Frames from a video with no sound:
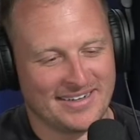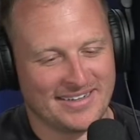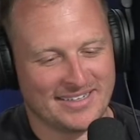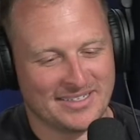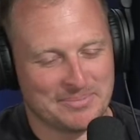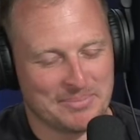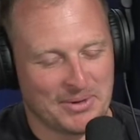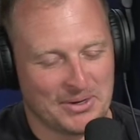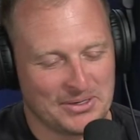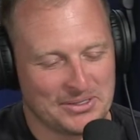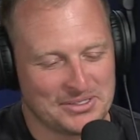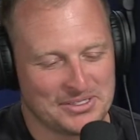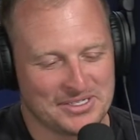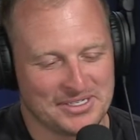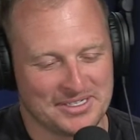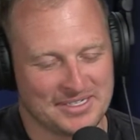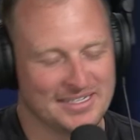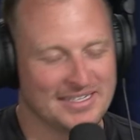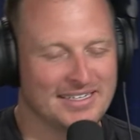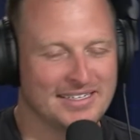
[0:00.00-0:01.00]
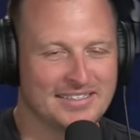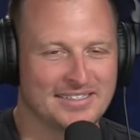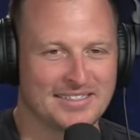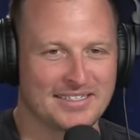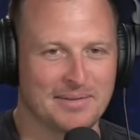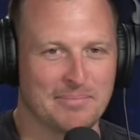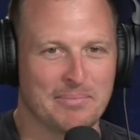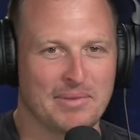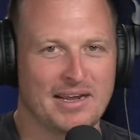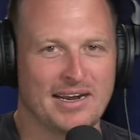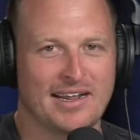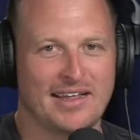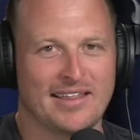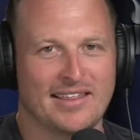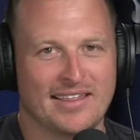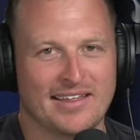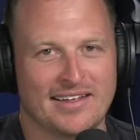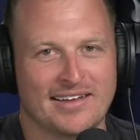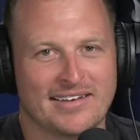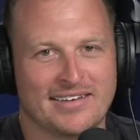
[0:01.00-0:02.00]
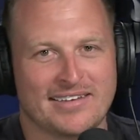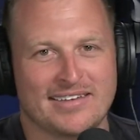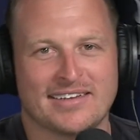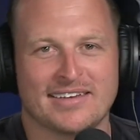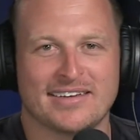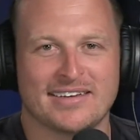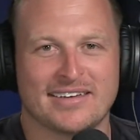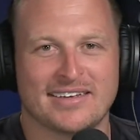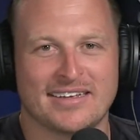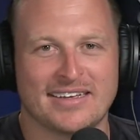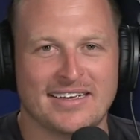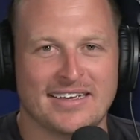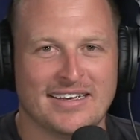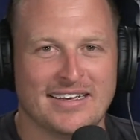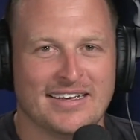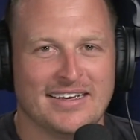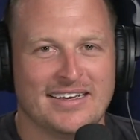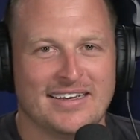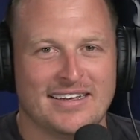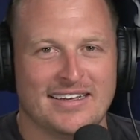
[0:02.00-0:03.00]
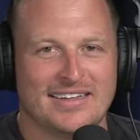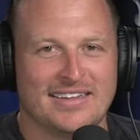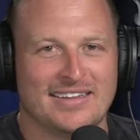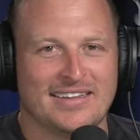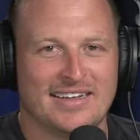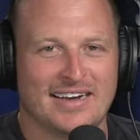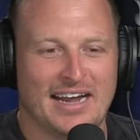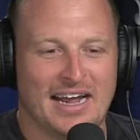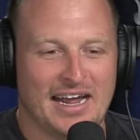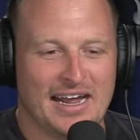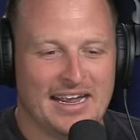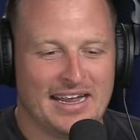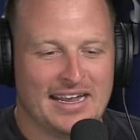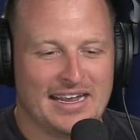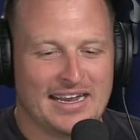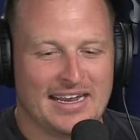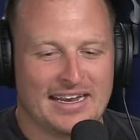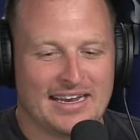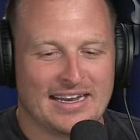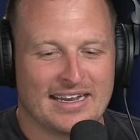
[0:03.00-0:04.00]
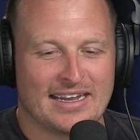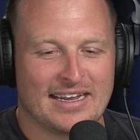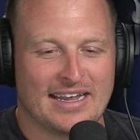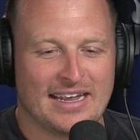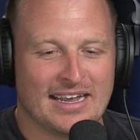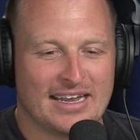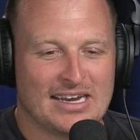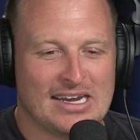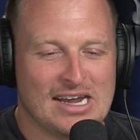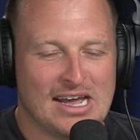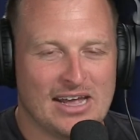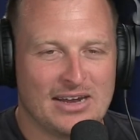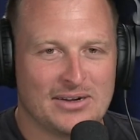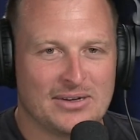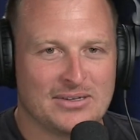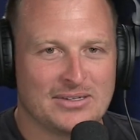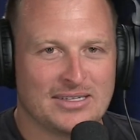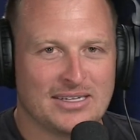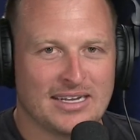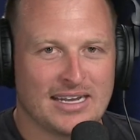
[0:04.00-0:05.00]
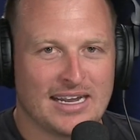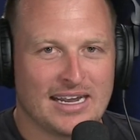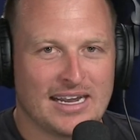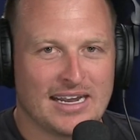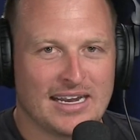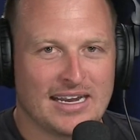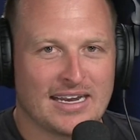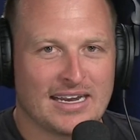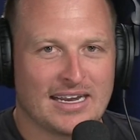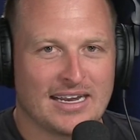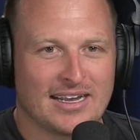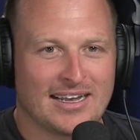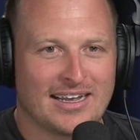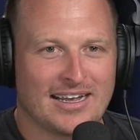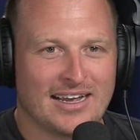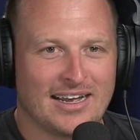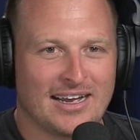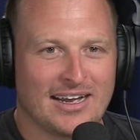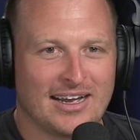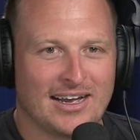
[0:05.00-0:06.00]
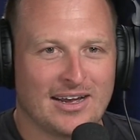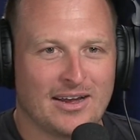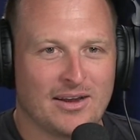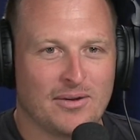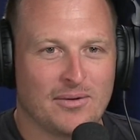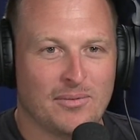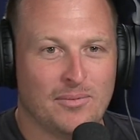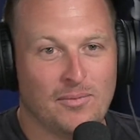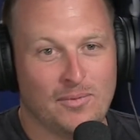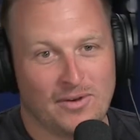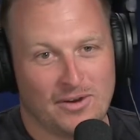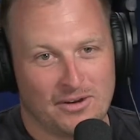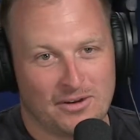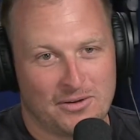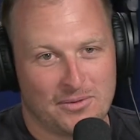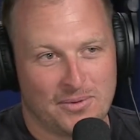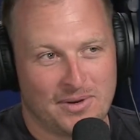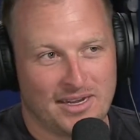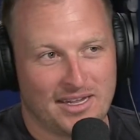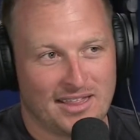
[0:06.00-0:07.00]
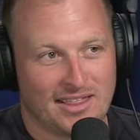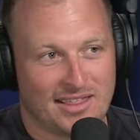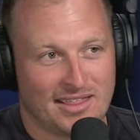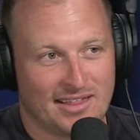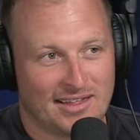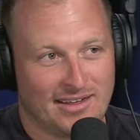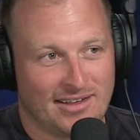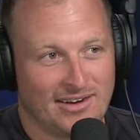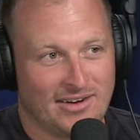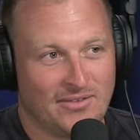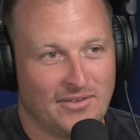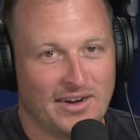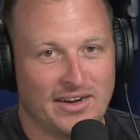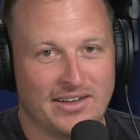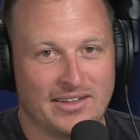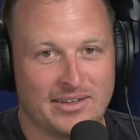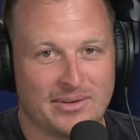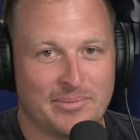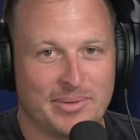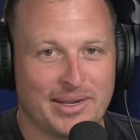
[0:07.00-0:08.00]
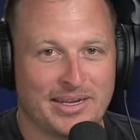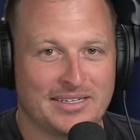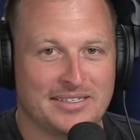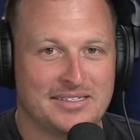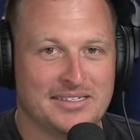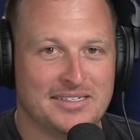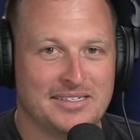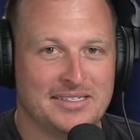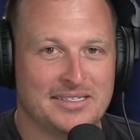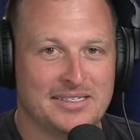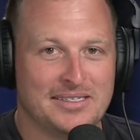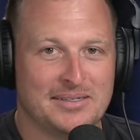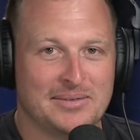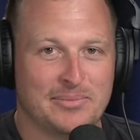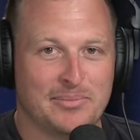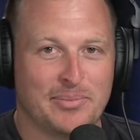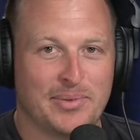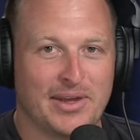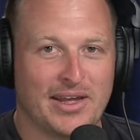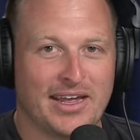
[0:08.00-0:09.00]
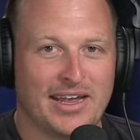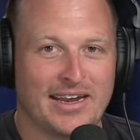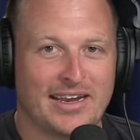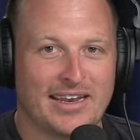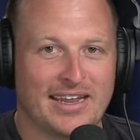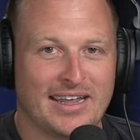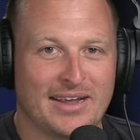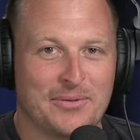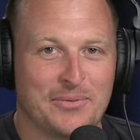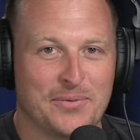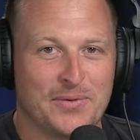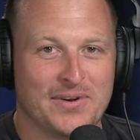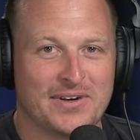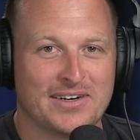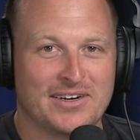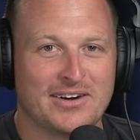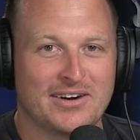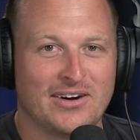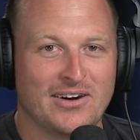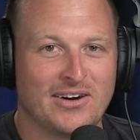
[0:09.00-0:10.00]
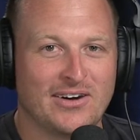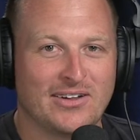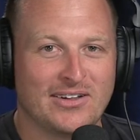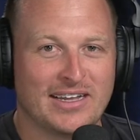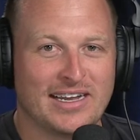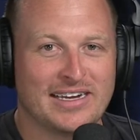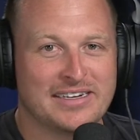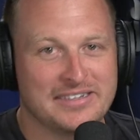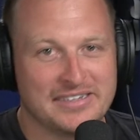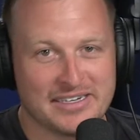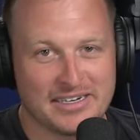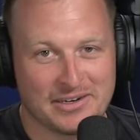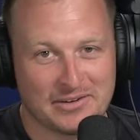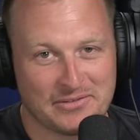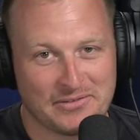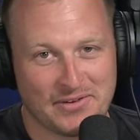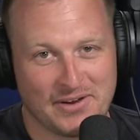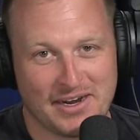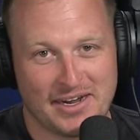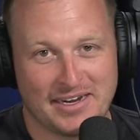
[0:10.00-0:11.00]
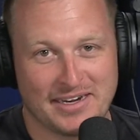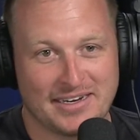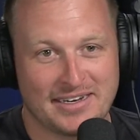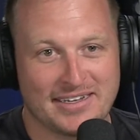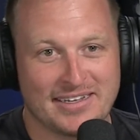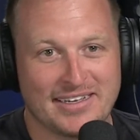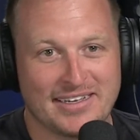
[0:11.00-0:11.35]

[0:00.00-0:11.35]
This person is somebody that uh, that I not only uh, work with on a regular basis, but would call a dear friend,